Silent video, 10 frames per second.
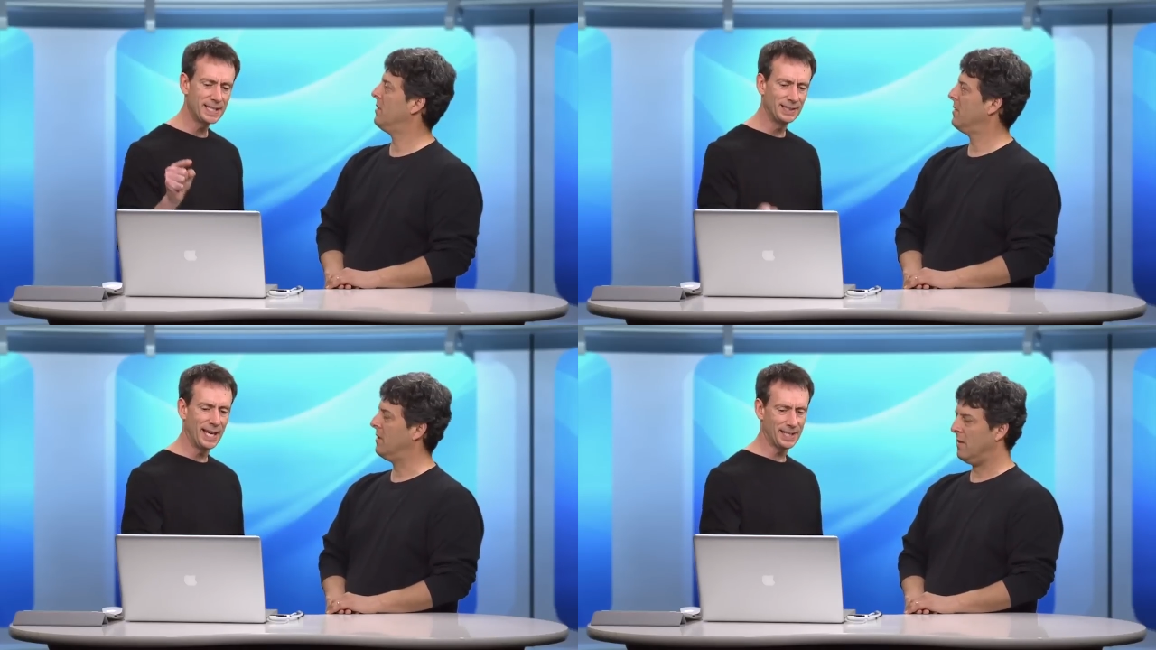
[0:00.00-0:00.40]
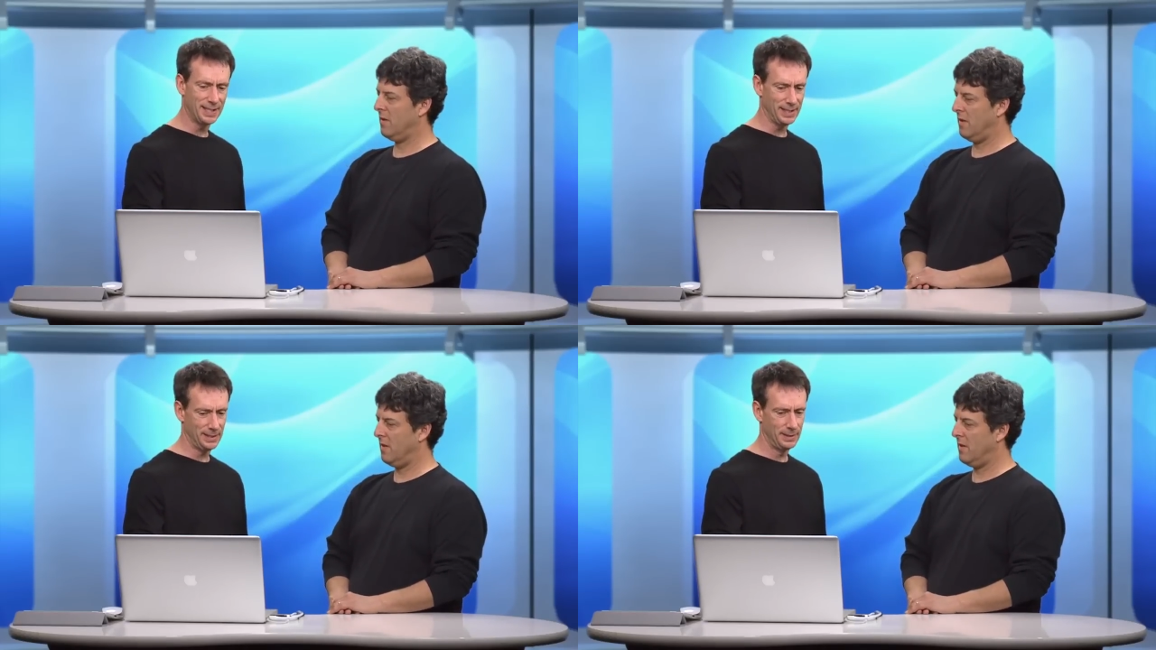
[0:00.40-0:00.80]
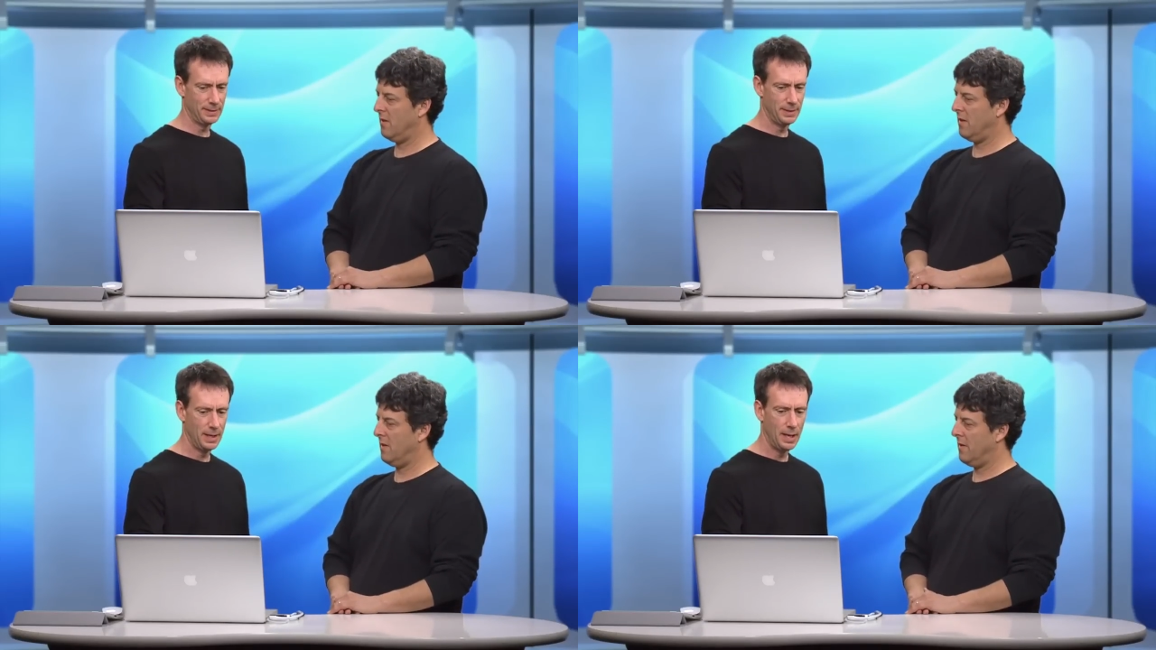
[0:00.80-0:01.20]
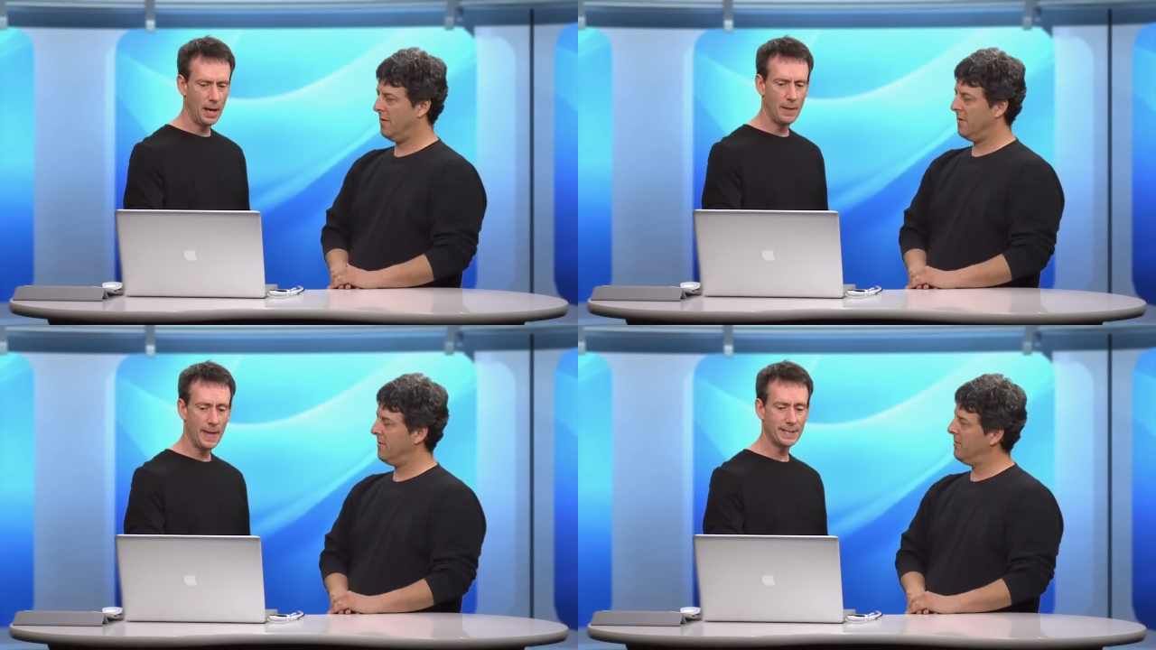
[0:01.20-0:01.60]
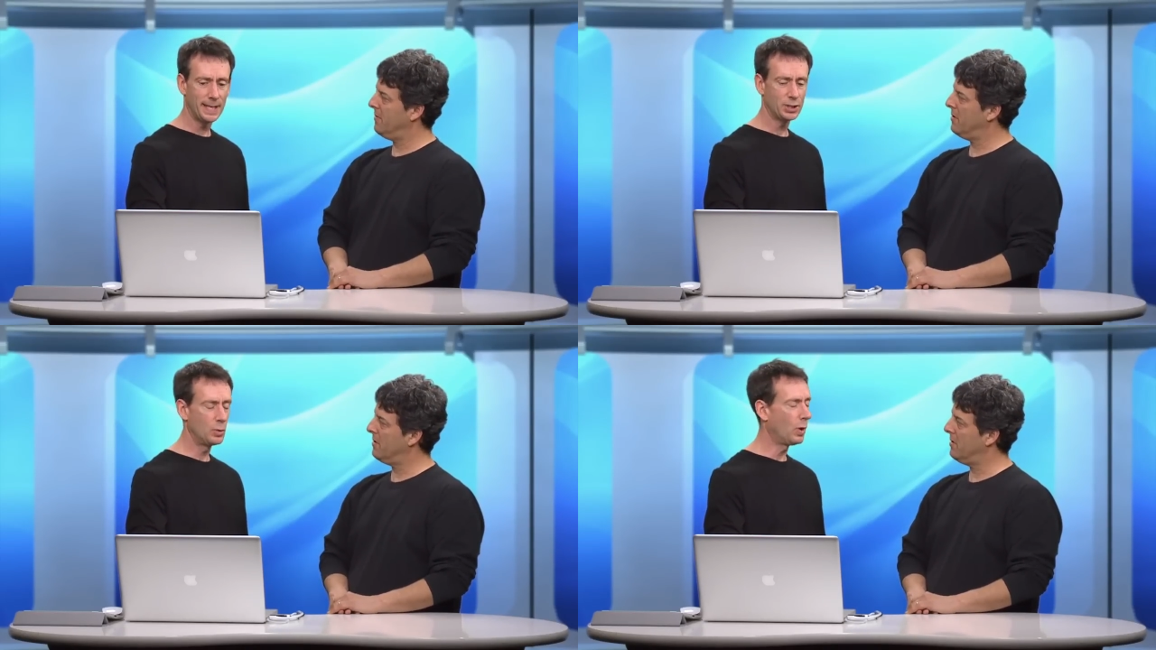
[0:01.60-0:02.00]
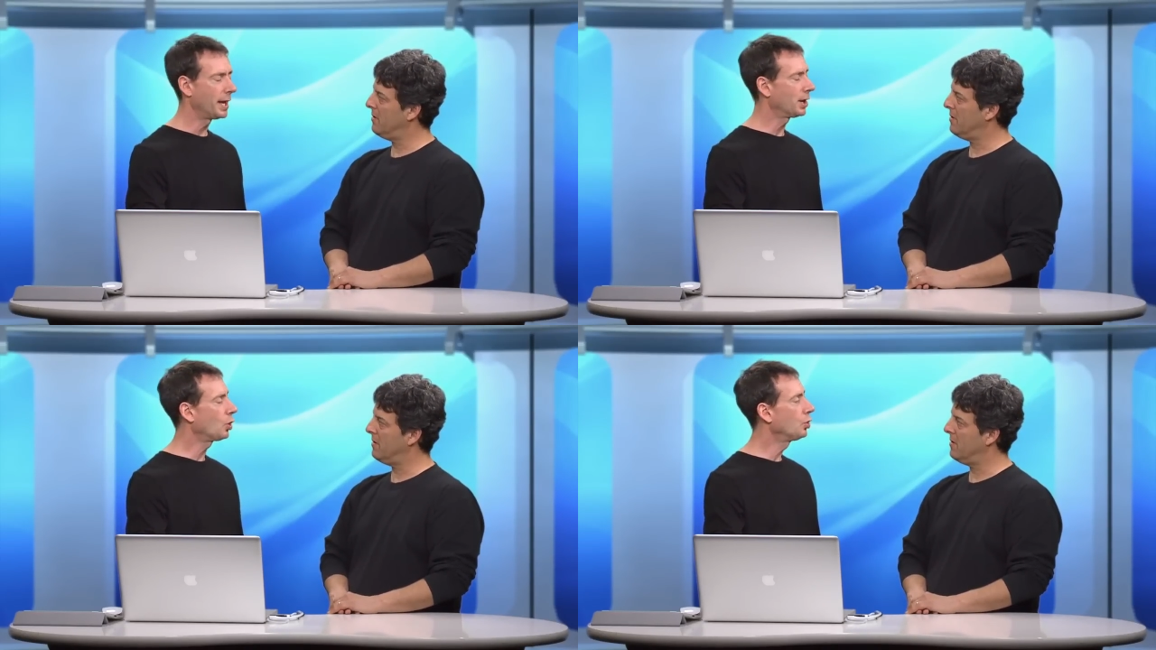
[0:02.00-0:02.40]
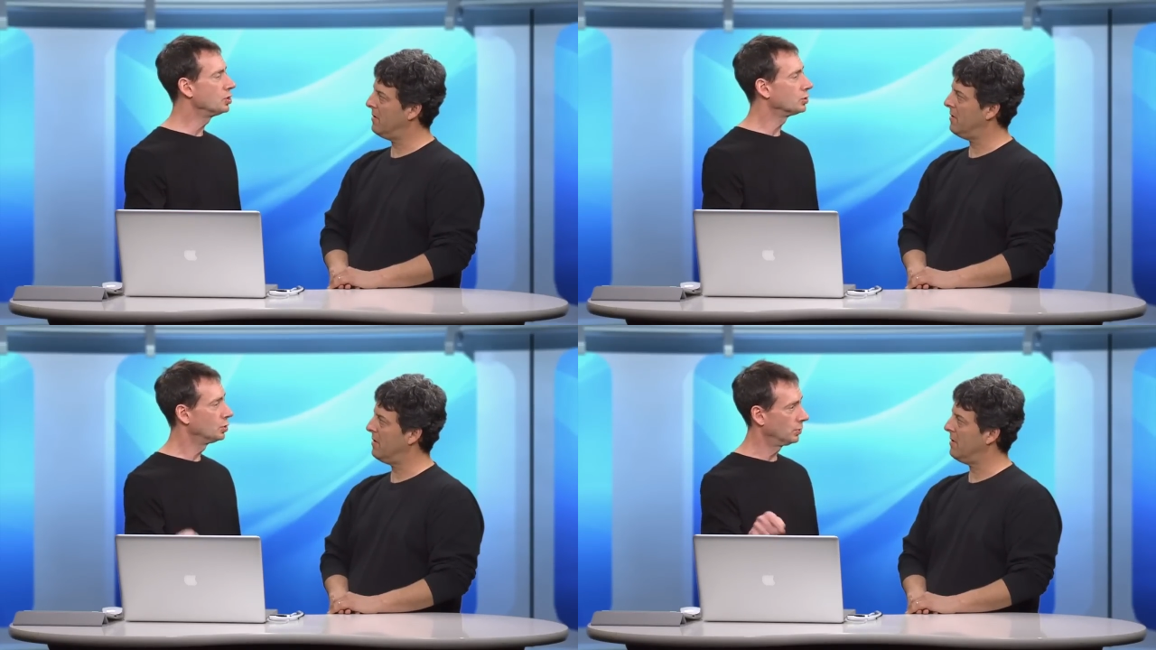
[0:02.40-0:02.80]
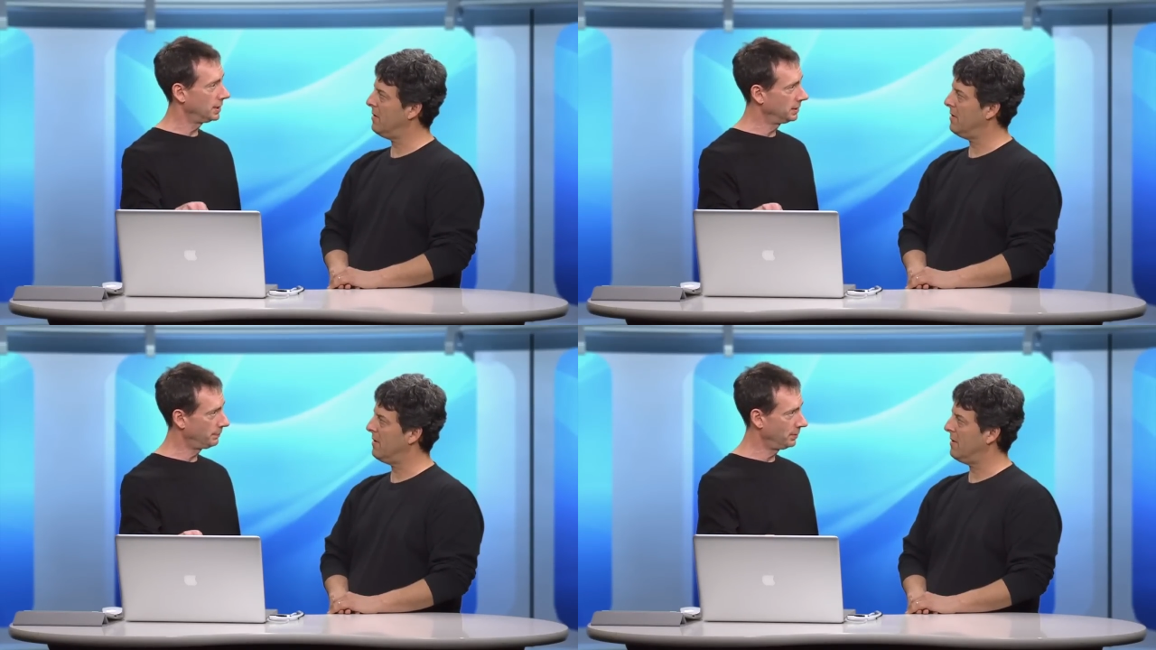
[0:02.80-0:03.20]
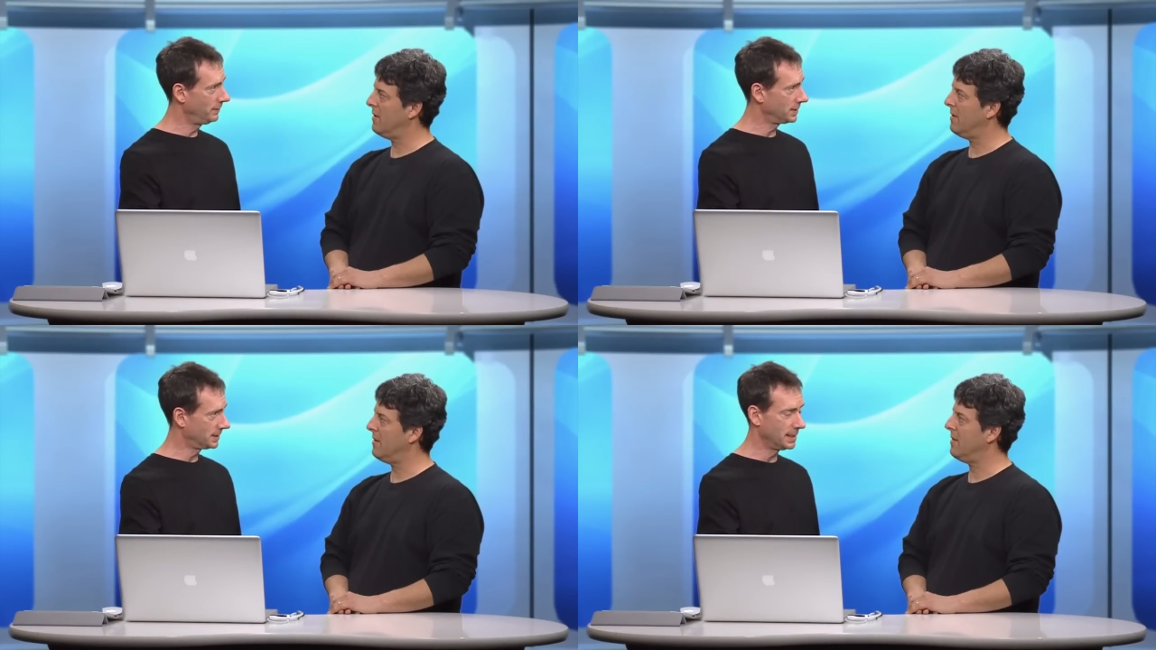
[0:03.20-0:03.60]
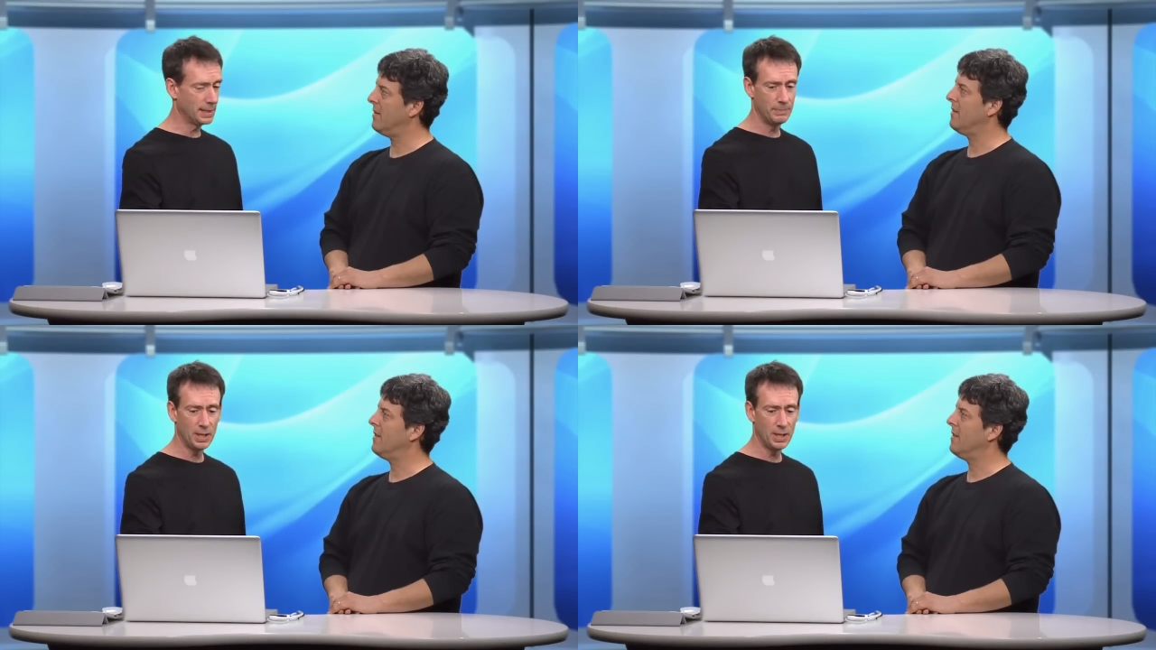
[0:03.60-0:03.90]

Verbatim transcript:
Speaker 1: selected, uh, that's actually why I couldn't do it in the previous thing.